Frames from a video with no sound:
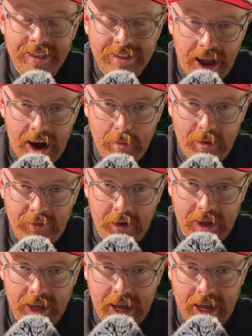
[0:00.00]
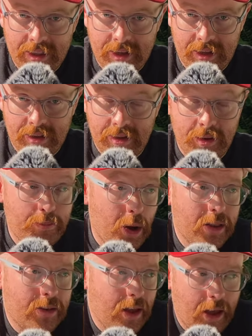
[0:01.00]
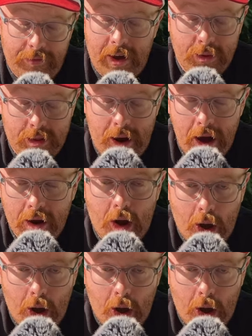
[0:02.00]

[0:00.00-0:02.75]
Terrible fucking candidate. But if I was in America,